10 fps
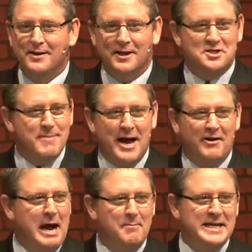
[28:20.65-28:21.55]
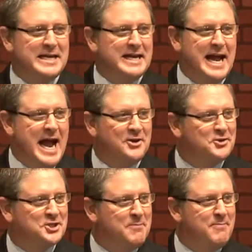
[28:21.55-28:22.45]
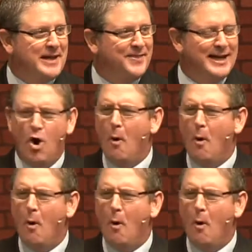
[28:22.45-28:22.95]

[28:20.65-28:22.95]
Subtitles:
Doesn't matter how many you get, you're sitting back thinking,